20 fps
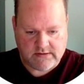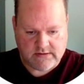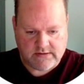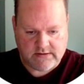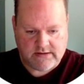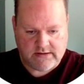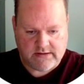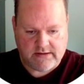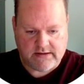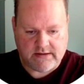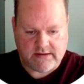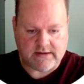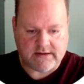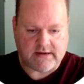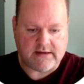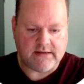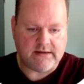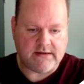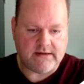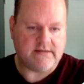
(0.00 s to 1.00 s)
And
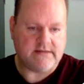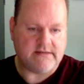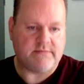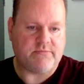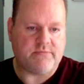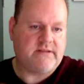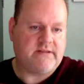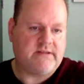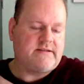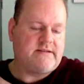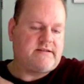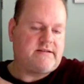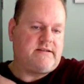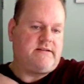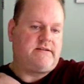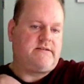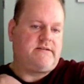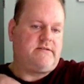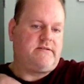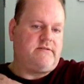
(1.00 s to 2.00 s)
I like to put this
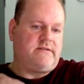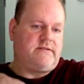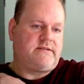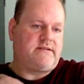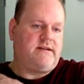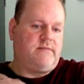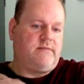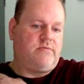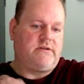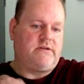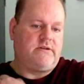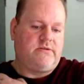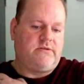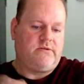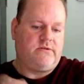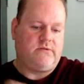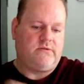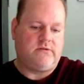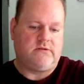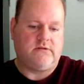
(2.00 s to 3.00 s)
into a separate
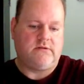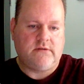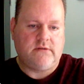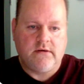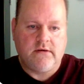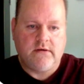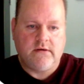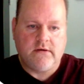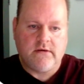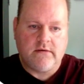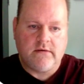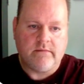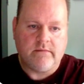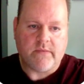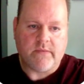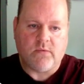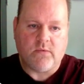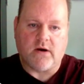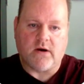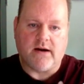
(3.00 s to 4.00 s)
tool
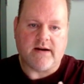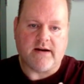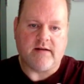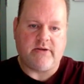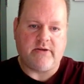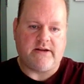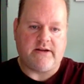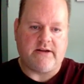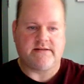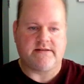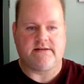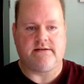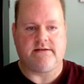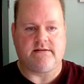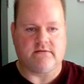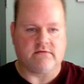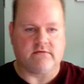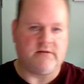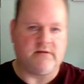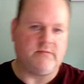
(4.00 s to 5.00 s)
where I can paste it
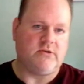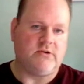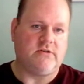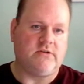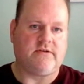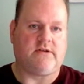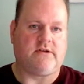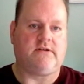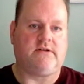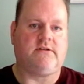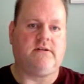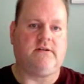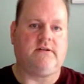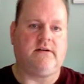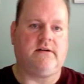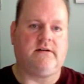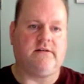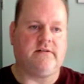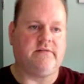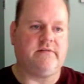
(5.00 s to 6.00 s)
and remove all
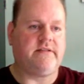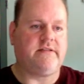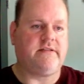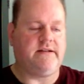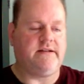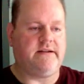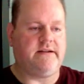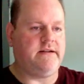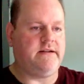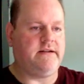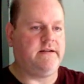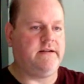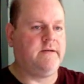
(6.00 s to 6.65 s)
of the